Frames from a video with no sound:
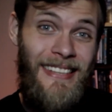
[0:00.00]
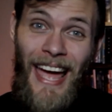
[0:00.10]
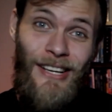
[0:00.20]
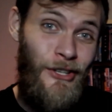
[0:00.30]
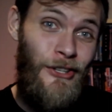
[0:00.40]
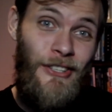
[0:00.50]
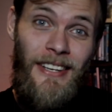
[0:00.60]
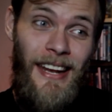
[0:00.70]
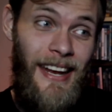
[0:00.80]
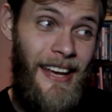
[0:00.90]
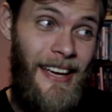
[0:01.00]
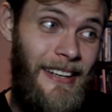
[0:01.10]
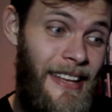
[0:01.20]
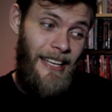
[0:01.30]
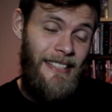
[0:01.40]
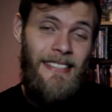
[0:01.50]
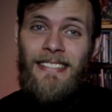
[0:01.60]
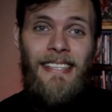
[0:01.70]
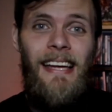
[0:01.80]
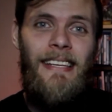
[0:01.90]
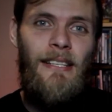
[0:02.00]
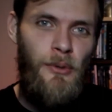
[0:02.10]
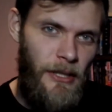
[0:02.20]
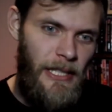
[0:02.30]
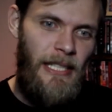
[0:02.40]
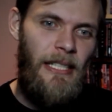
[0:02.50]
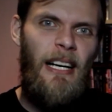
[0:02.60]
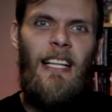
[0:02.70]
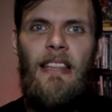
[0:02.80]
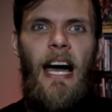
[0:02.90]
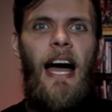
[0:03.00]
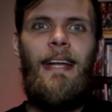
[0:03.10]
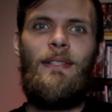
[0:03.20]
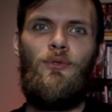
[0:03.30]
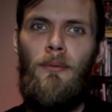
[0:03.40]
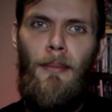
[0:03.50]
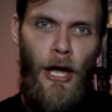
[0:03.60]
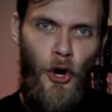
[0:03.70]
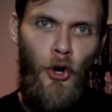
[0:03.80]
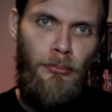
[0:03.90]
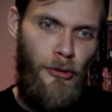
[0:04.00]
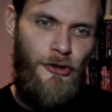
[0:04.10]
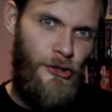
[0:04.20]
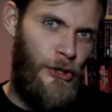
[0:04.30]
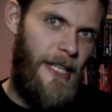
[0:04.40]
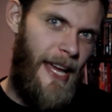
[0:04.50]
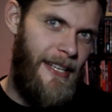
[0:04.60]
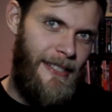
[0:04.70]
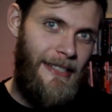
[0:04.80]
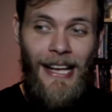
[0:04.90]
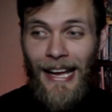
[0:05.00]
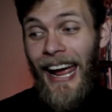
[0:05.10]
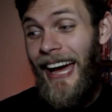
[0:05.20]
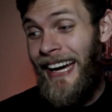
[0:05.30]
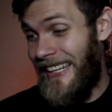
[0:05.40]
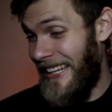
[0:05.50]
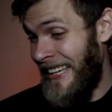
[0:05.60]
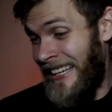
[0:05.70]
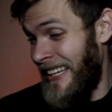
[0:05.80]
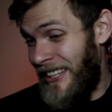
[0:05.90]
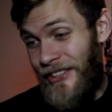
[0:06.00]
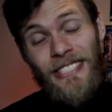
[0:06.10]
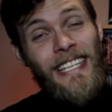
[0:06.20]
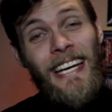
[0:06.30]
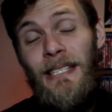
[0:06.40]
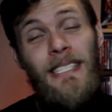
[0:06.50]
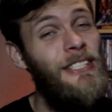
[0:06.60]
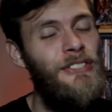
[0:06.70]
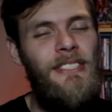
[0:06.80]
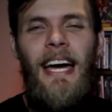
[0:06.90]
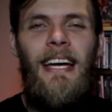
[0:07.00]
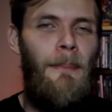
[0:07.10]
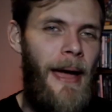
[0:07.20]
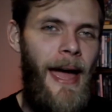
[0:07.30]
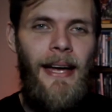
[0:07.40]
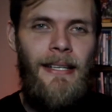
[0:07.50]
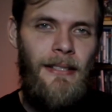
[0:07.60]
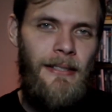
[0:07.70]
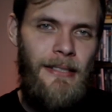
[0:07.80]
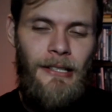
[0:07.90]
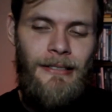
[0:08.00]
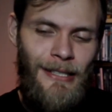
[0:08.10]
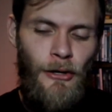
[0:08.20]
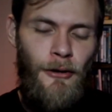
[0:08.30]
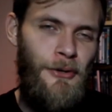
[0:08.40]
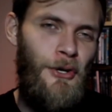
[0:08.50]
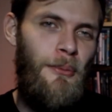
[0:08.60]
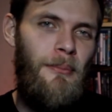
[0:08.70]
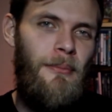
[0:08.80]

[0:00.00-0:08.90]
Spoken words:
that good, and his aesthetic really aligns with my own personal taste, and There's not a bad Tarantino film,